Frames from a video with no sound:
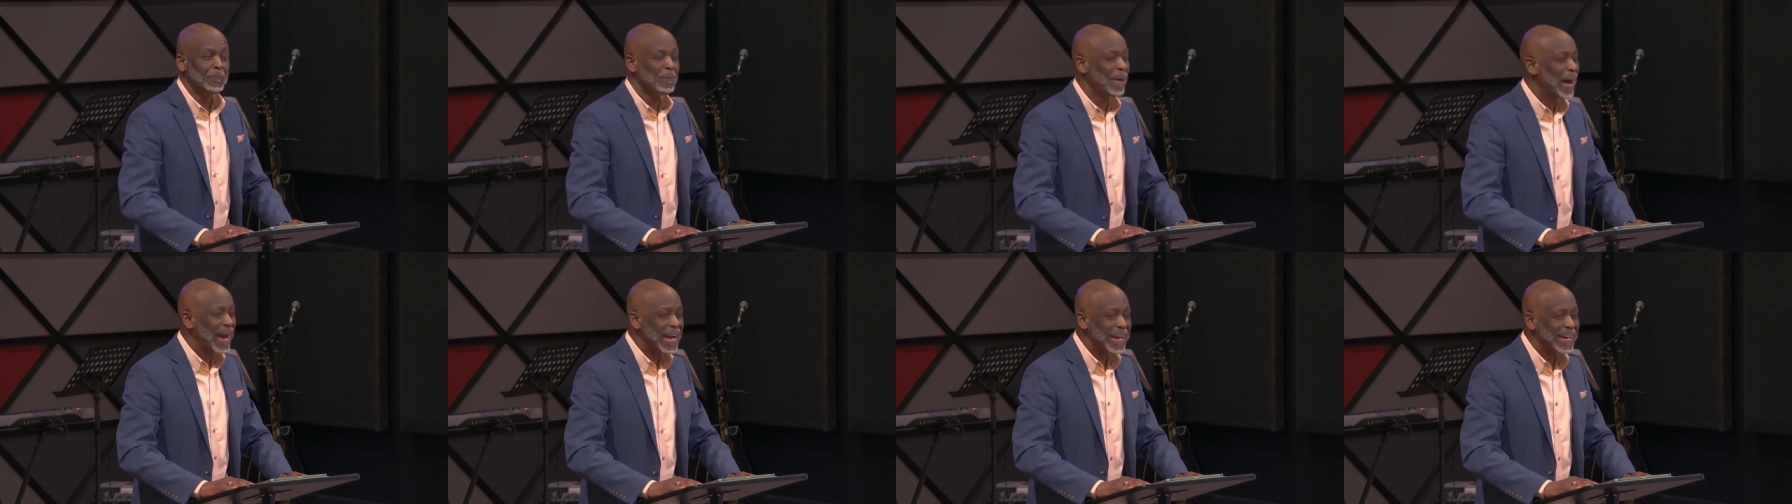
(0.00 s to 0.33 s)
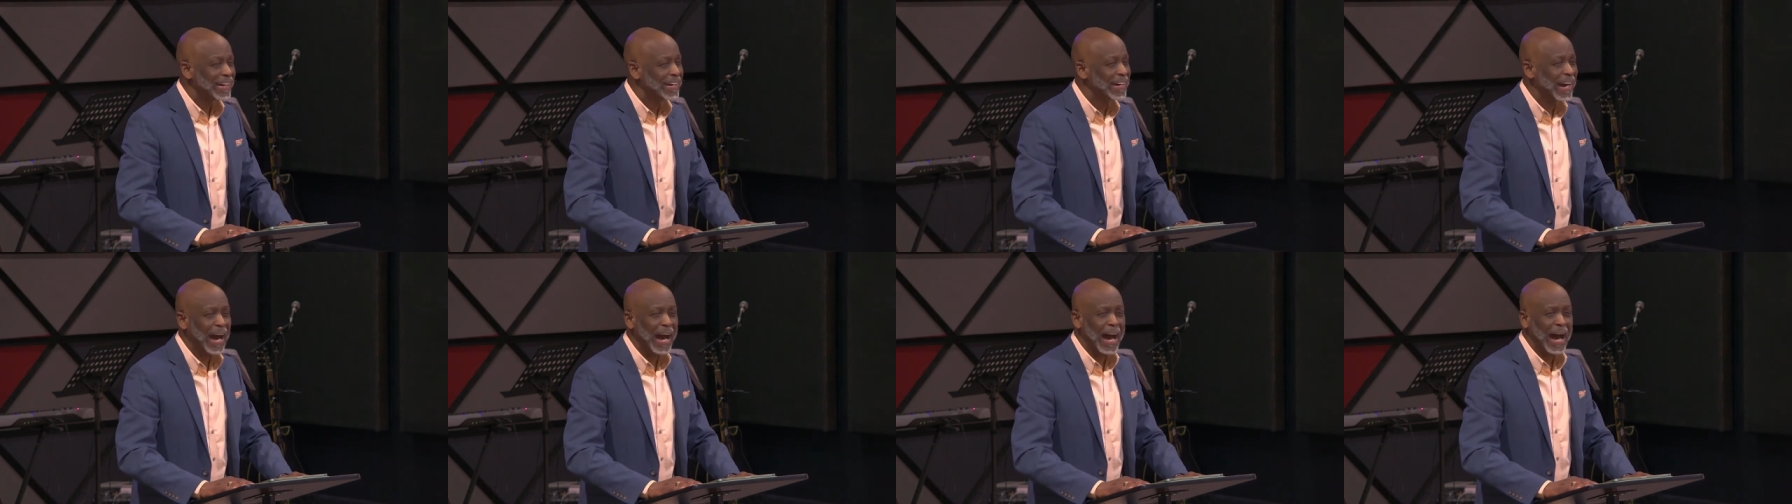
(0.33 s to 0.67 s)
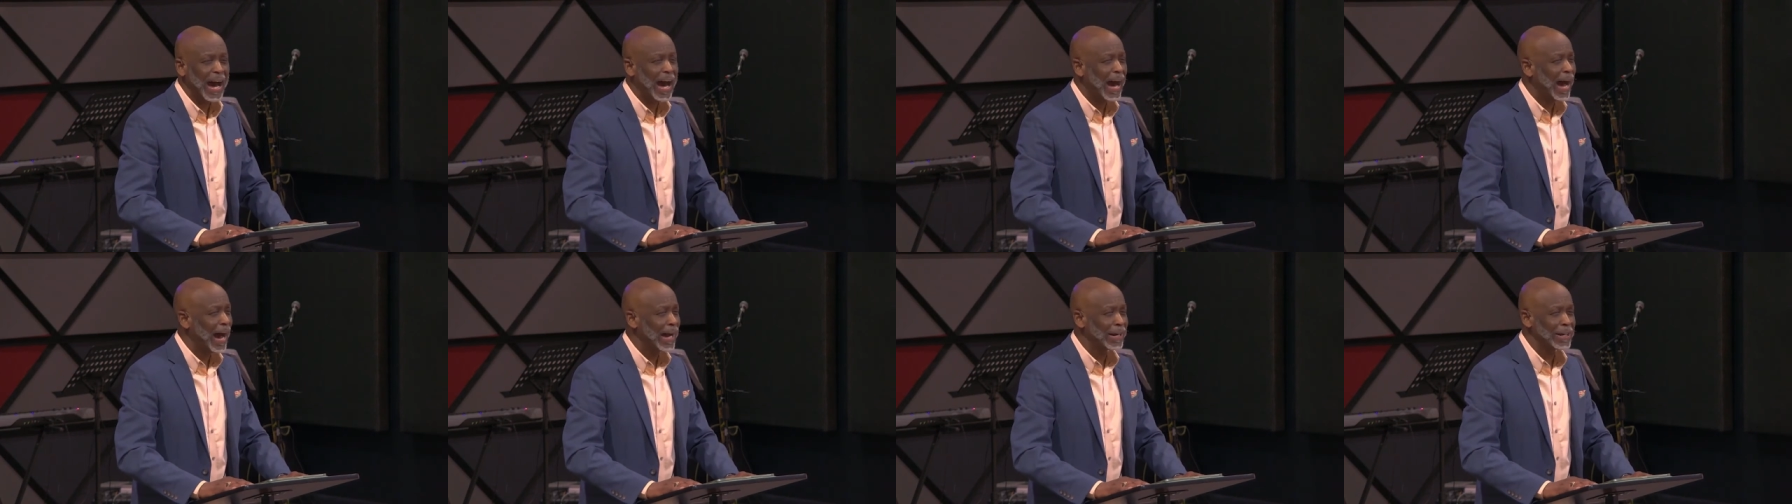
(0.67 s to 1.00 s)
My
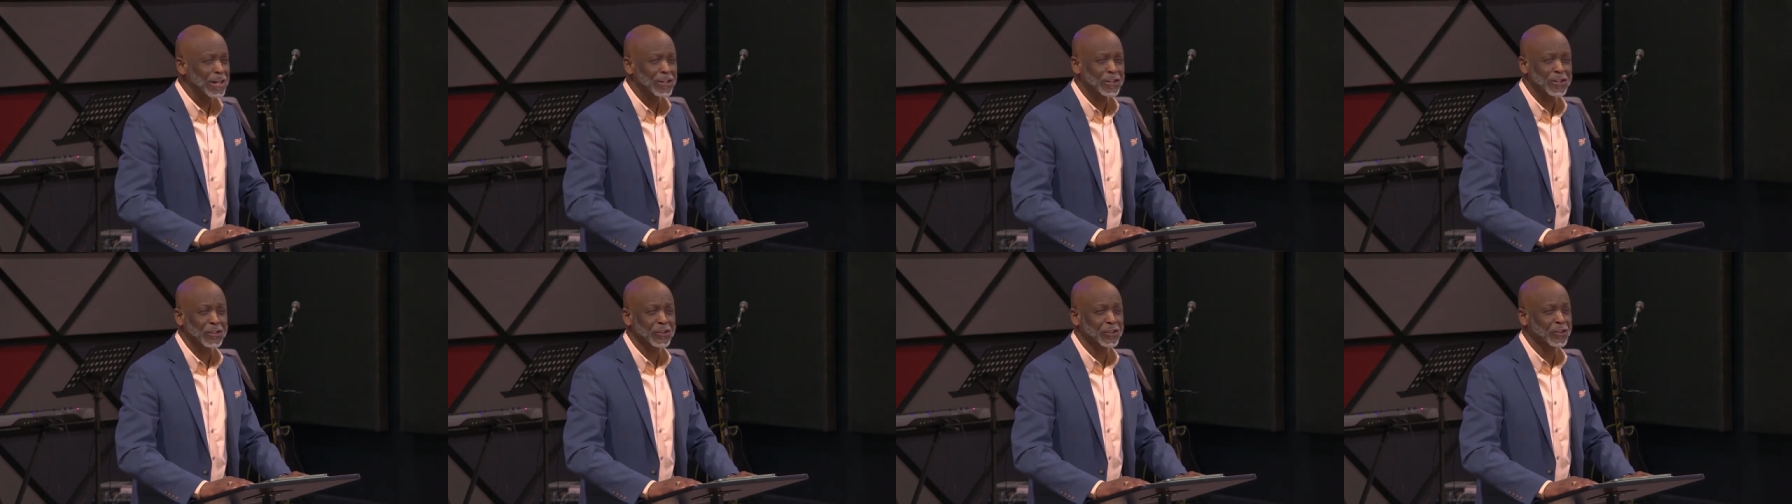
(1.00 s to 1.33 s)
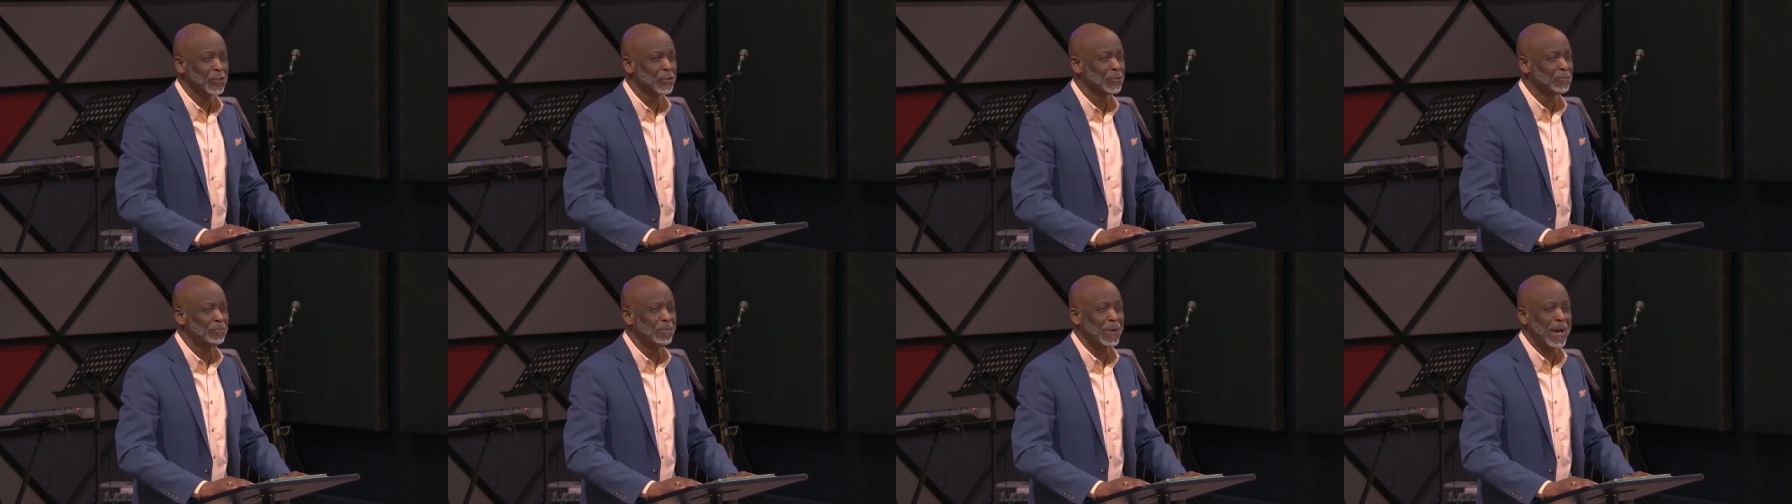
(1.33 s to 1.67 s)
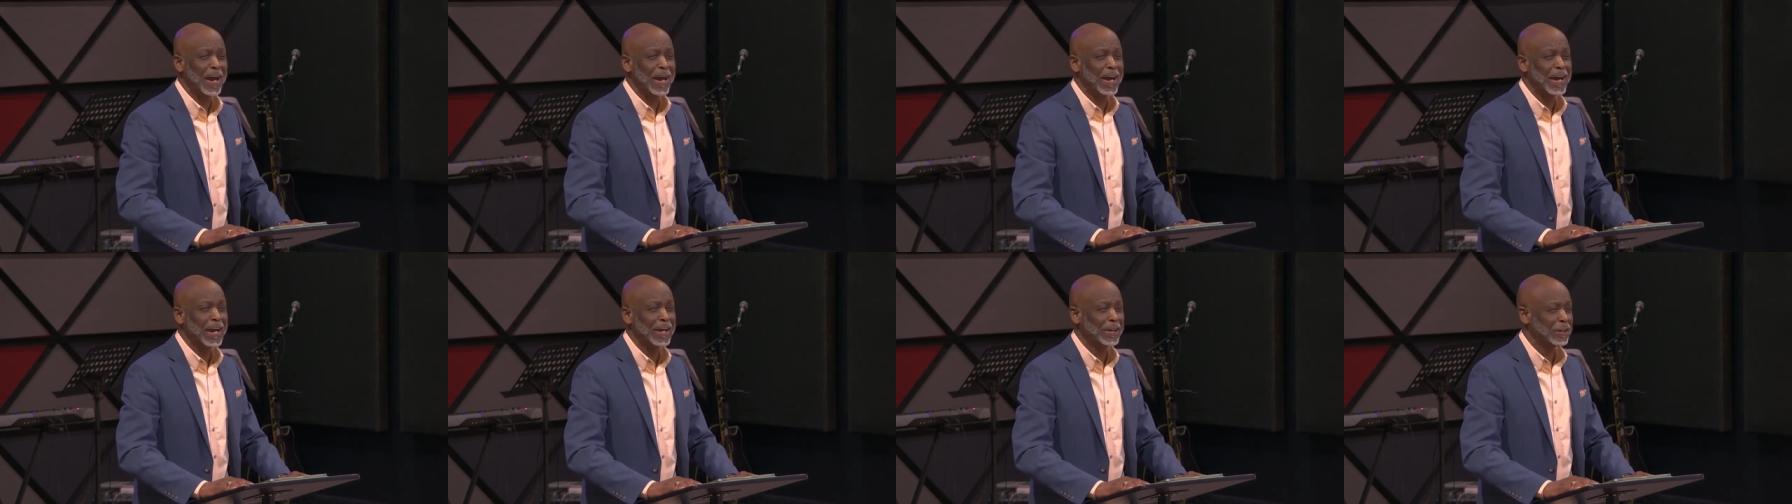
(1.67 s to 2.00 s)
God is too
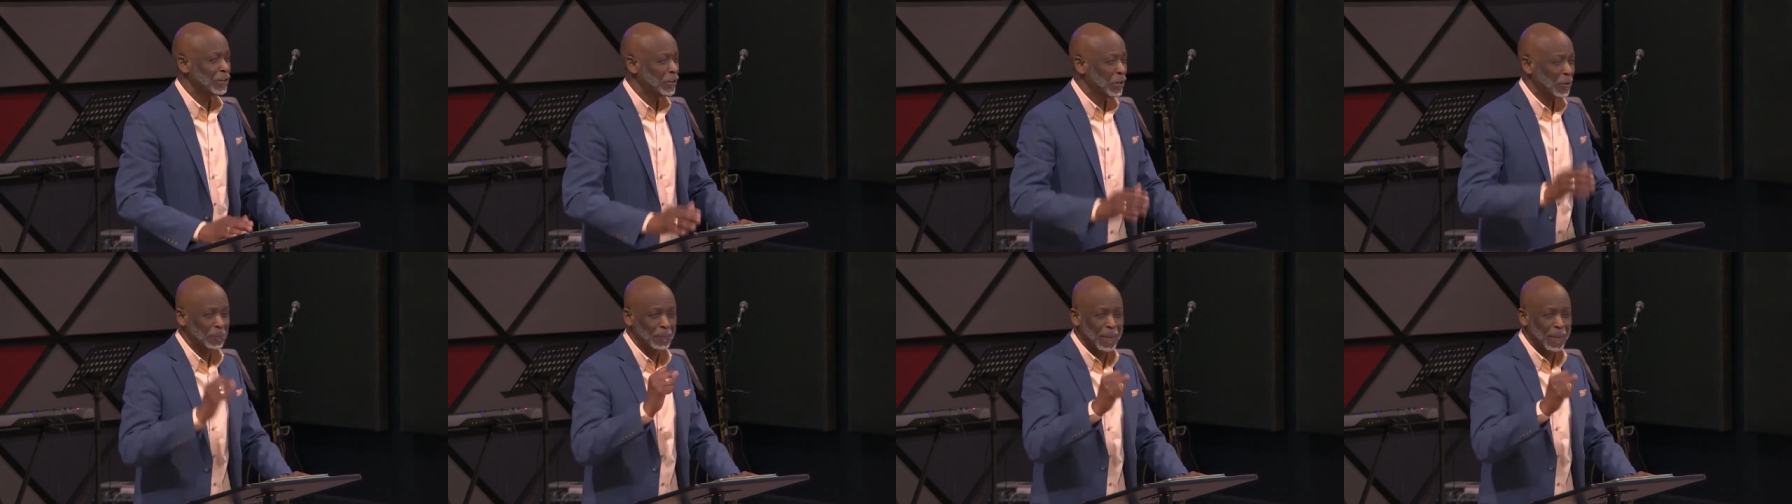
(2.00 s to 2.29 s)
big.